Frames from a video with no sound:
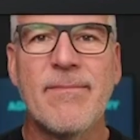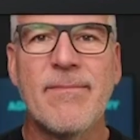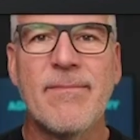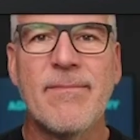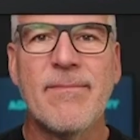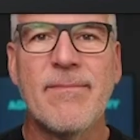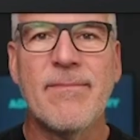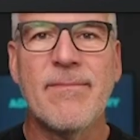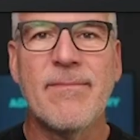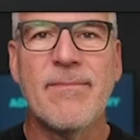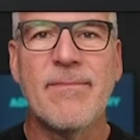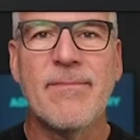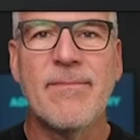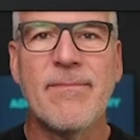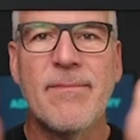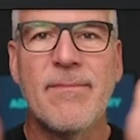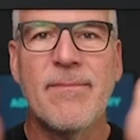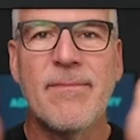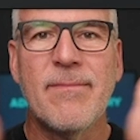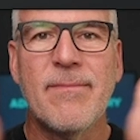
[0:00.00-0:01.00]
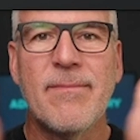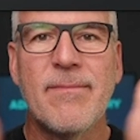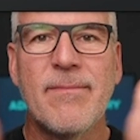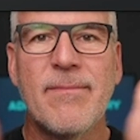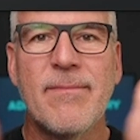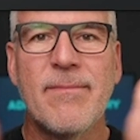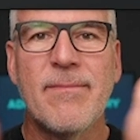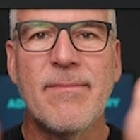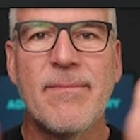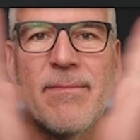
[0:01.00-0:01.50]

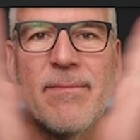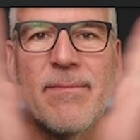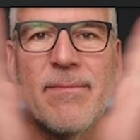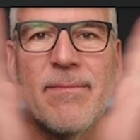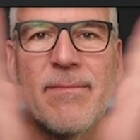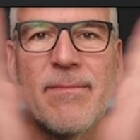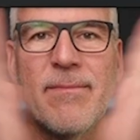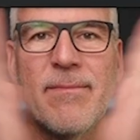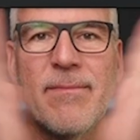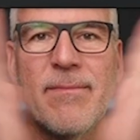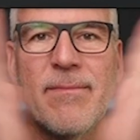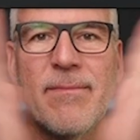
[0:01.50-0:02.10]
[no speech]